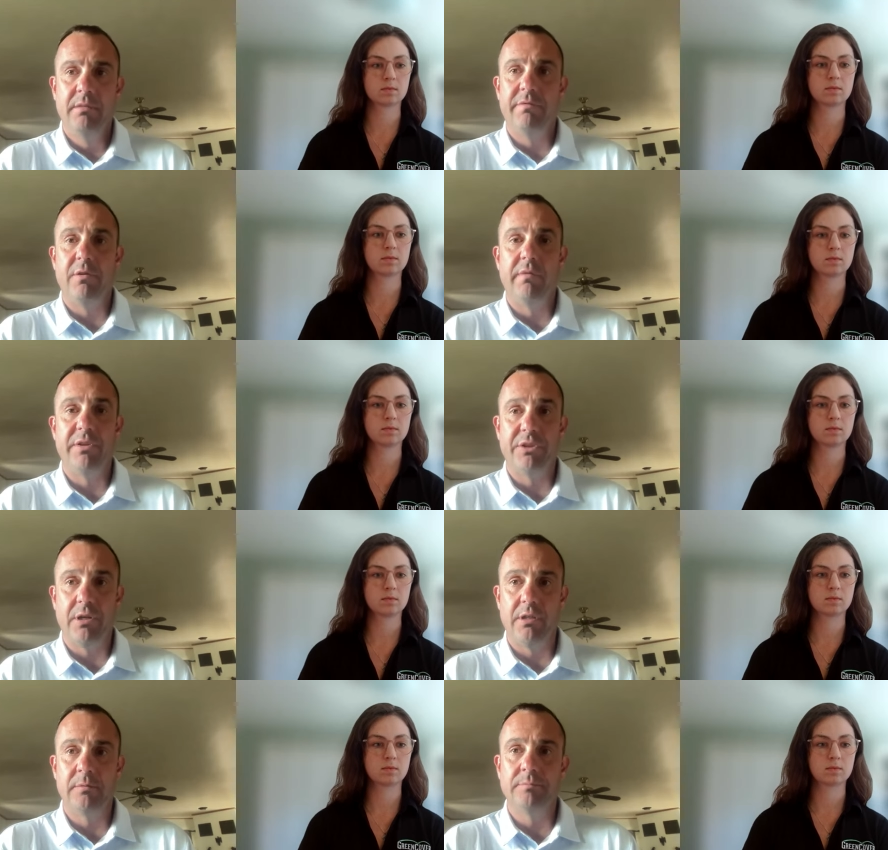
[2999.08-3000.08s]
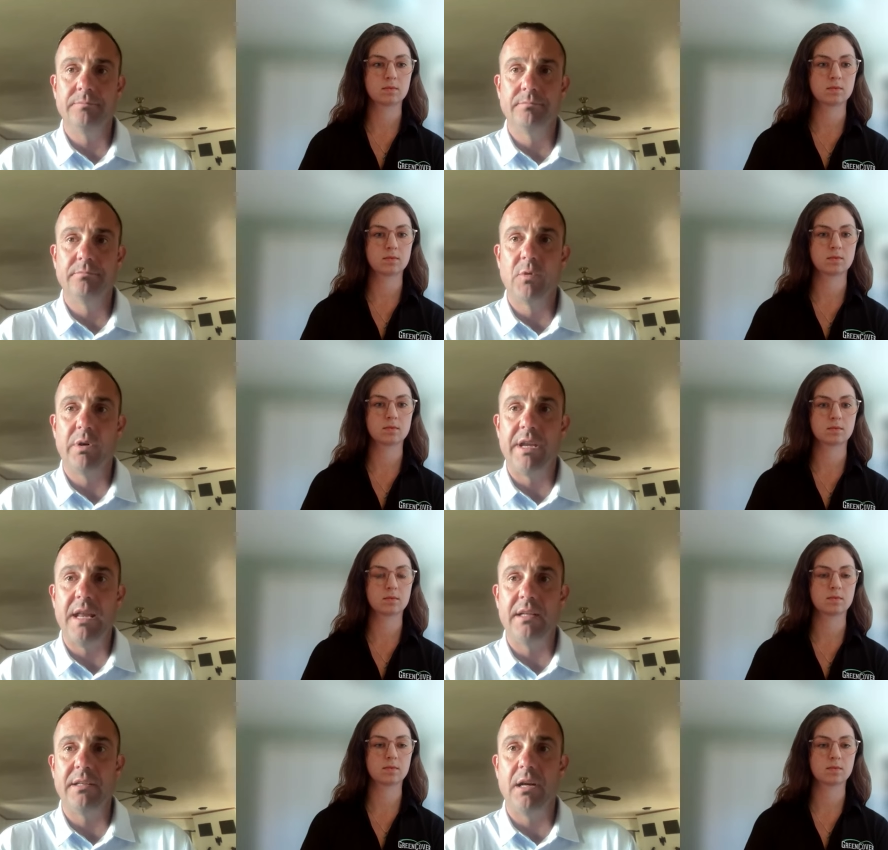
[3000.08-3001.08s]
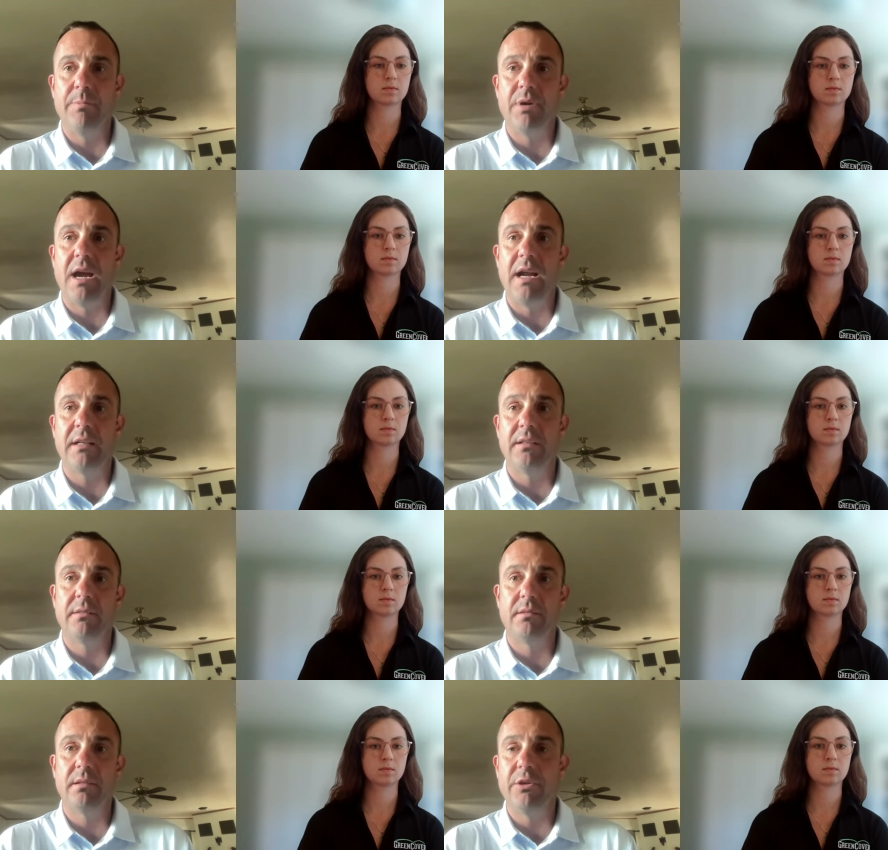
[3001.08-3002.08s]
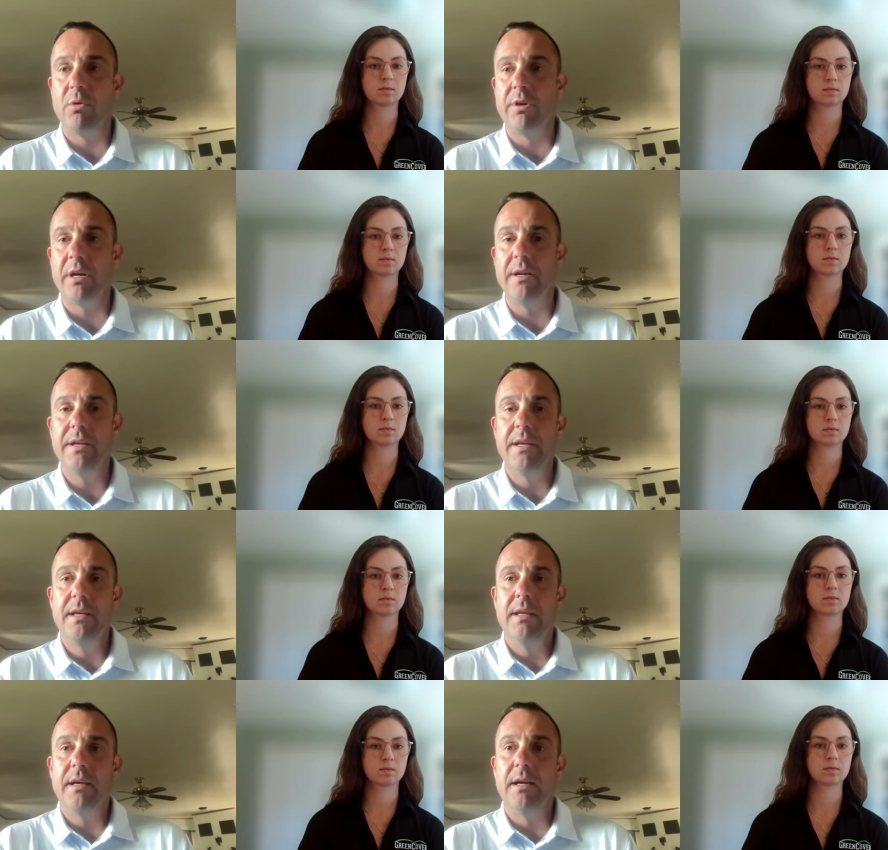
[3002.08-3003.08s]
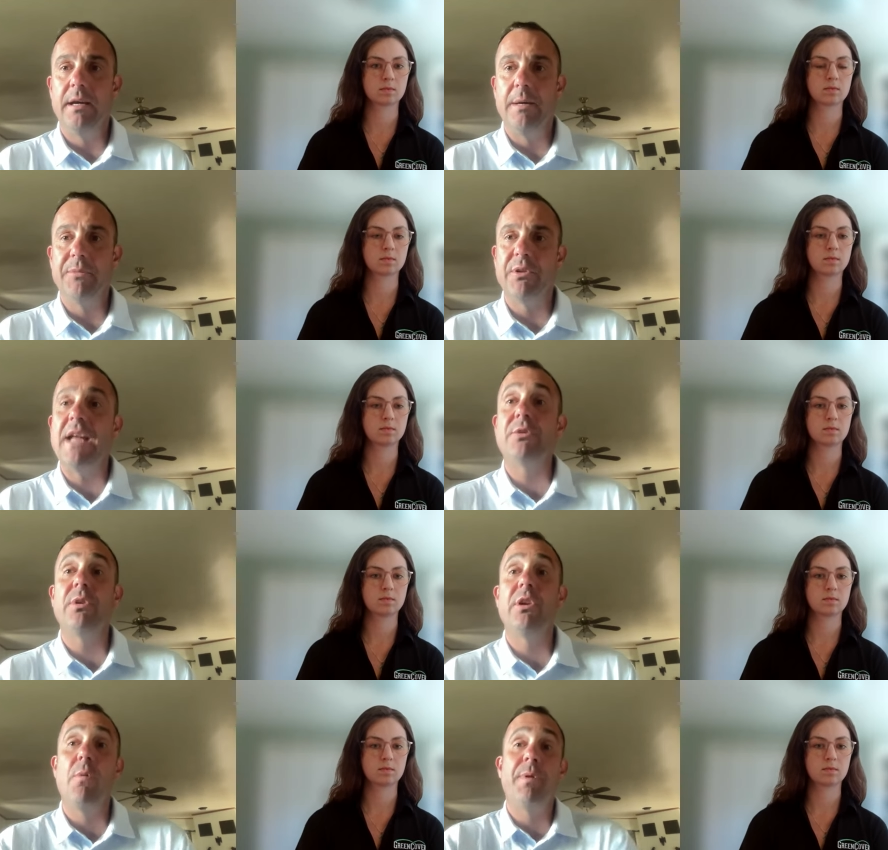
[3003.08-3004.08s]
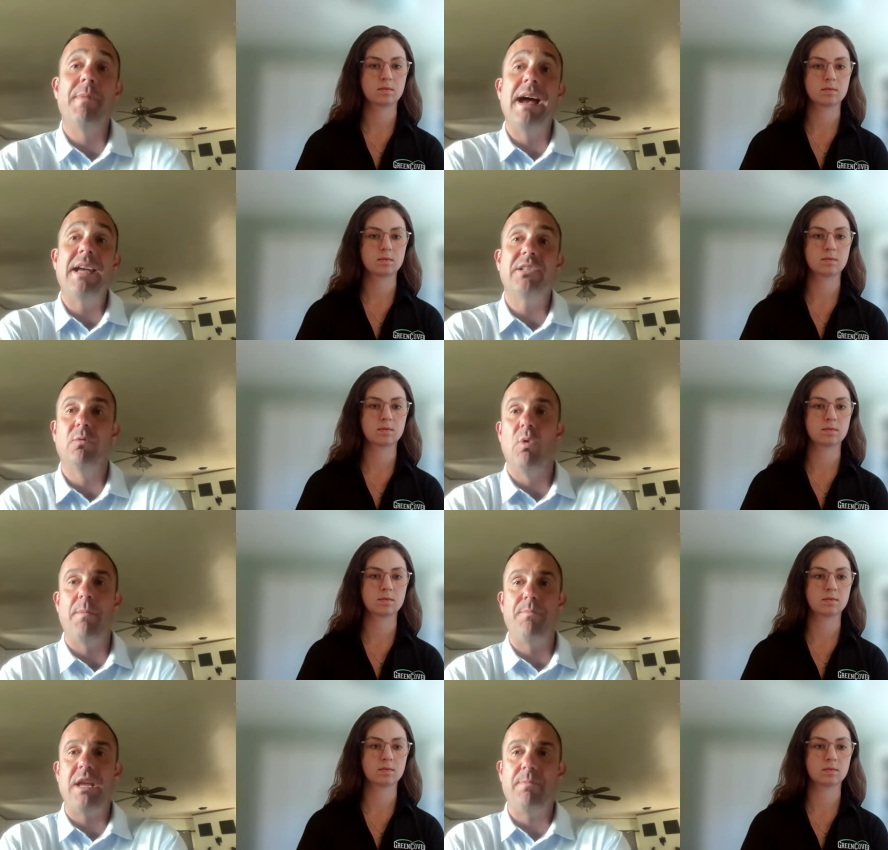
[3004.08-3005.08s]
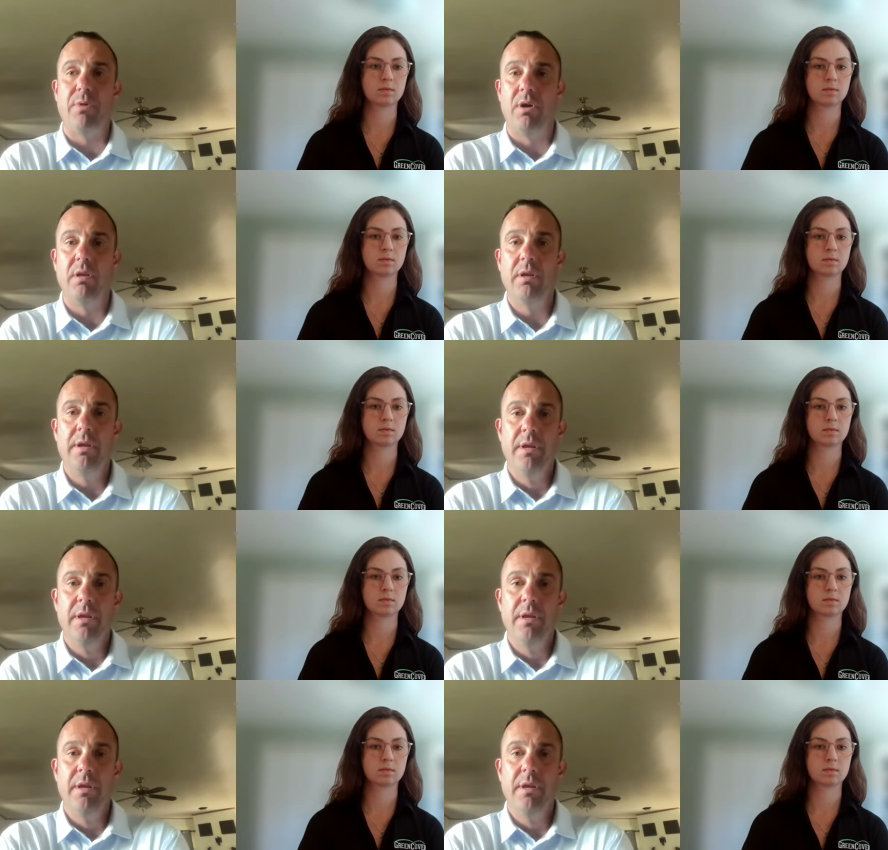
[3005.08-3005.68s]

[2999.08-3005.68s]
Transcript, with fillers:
Speaker 1: full of a certain organic dairy product or yogurt um, so that's really opened my eyes to what people